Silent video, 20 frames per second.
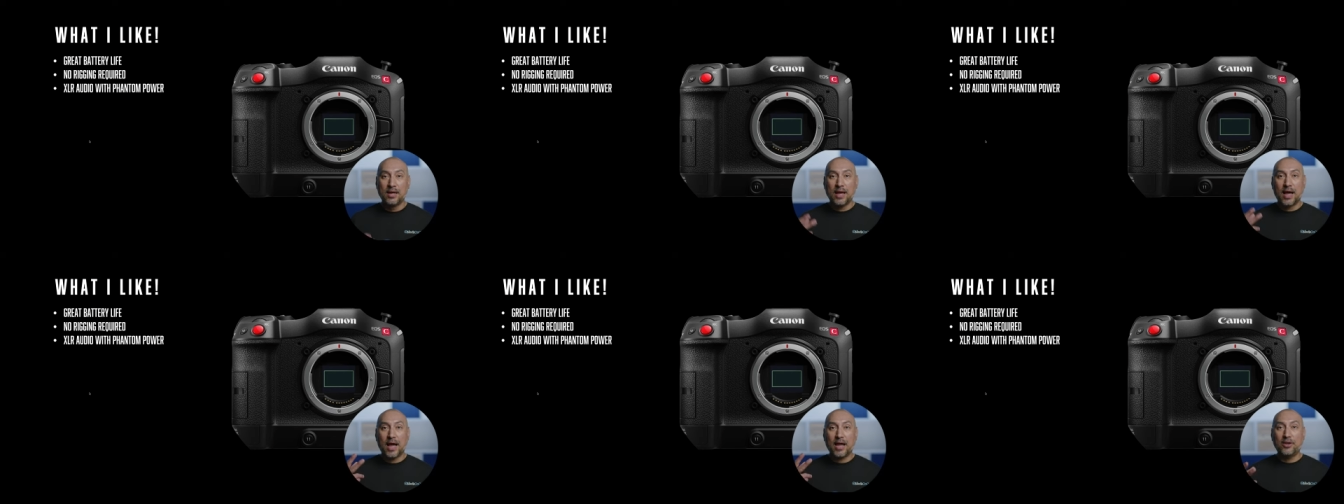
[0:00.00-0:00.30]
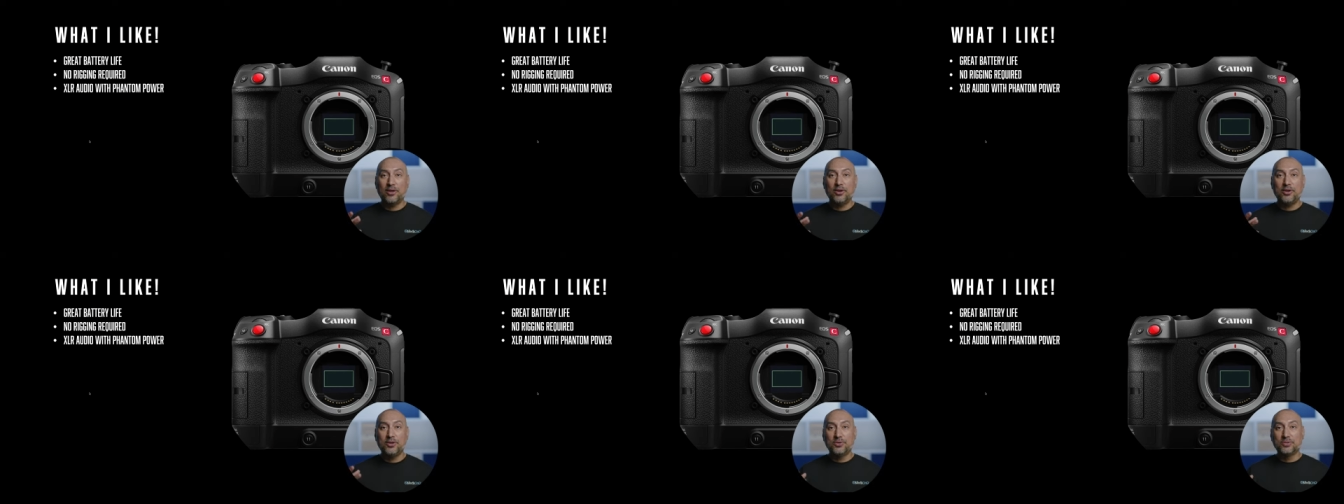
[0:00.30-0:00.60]
I
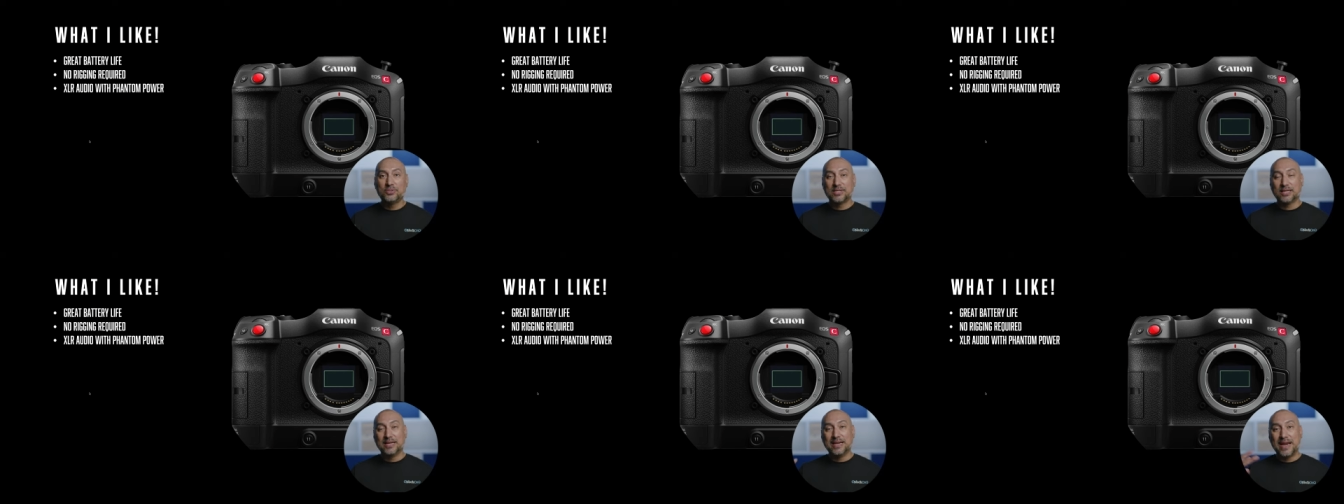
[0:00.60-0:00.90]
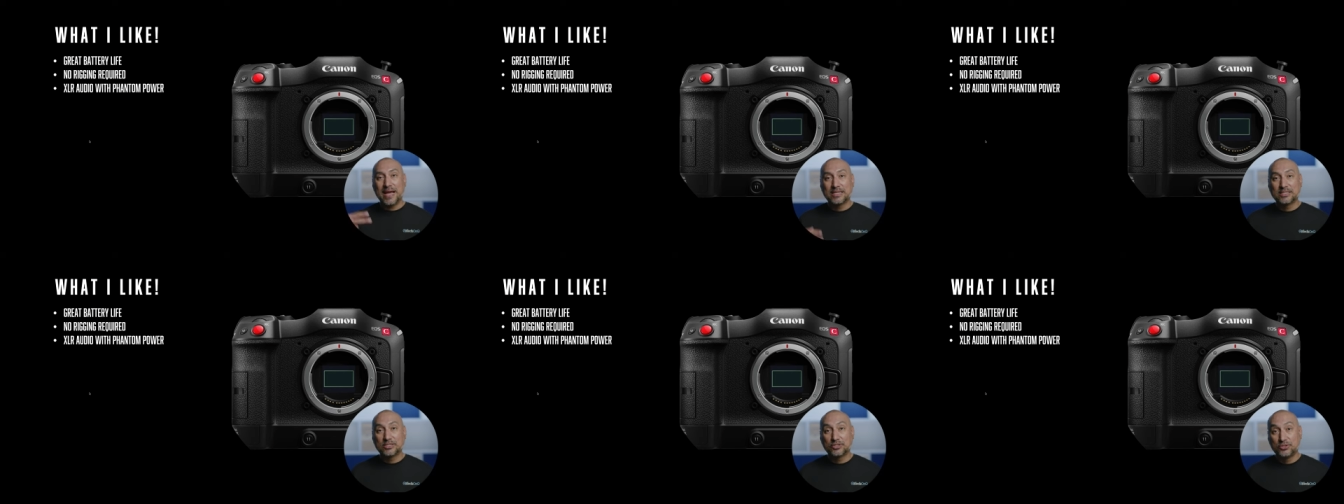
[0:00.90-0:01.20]
could use the
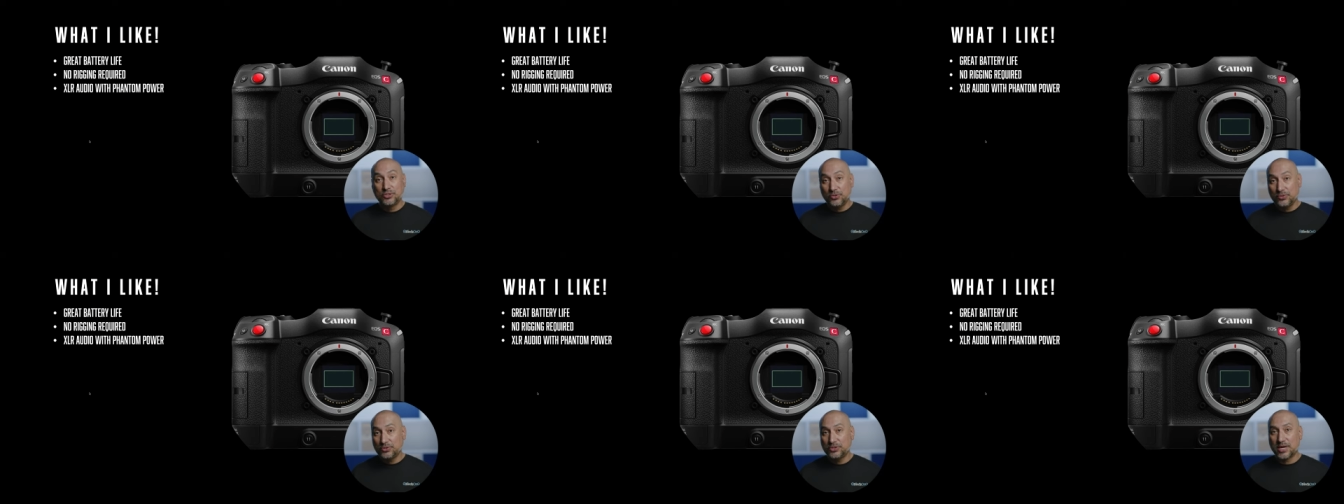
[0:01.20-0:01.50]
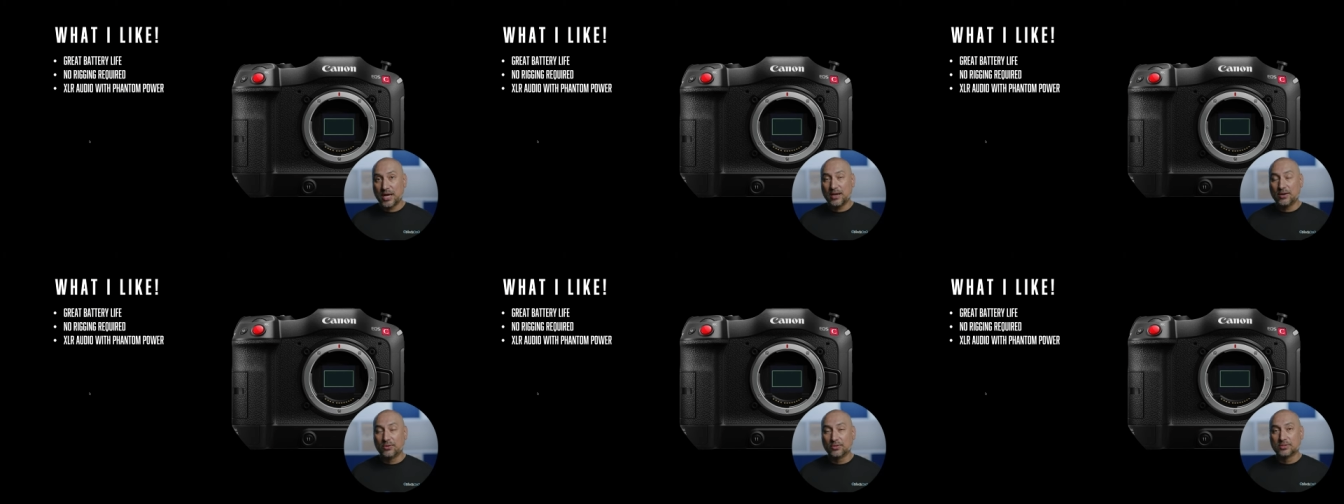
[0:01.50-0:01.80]
next two
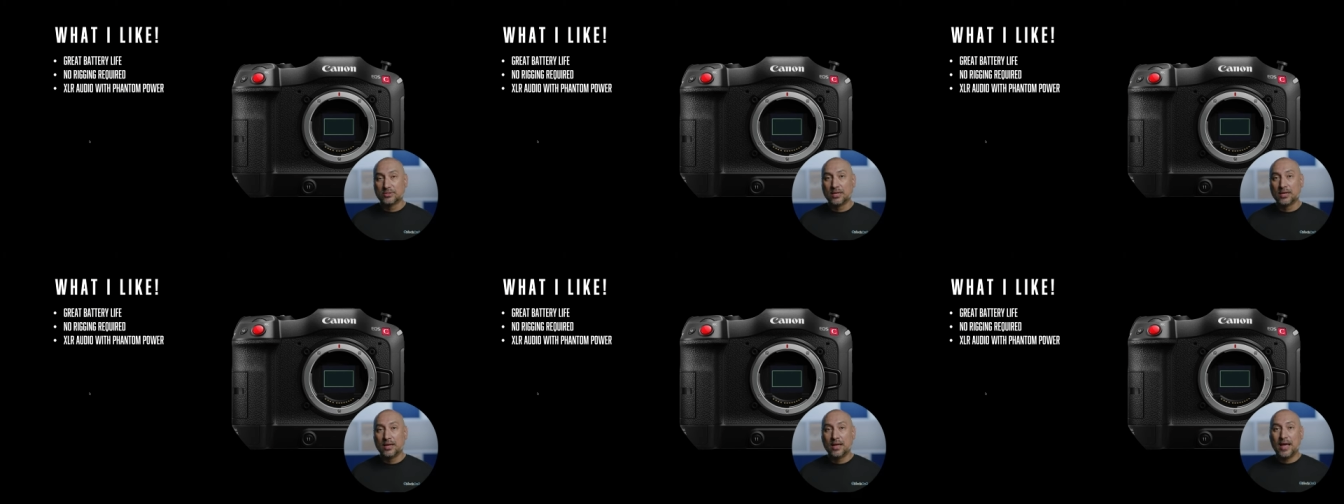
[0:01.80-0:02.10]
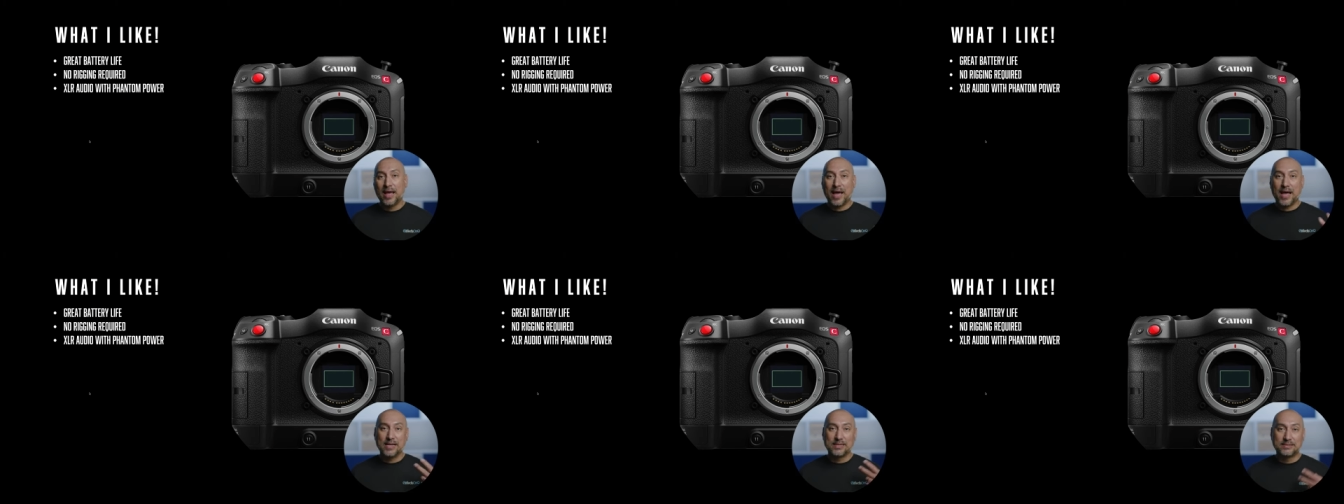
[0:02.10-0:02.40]
channels
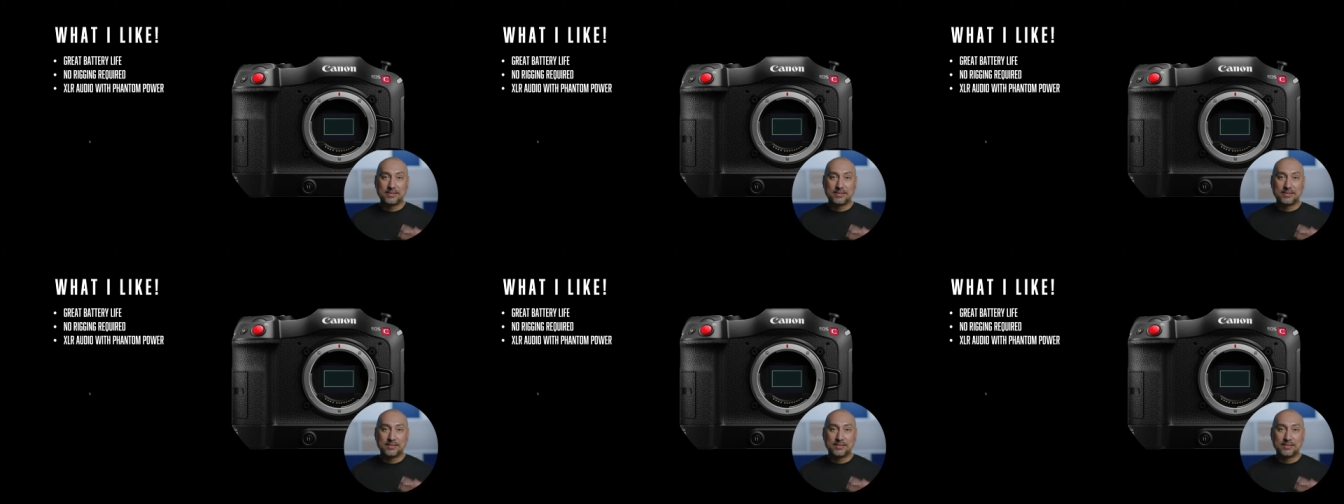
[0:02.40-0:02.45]
as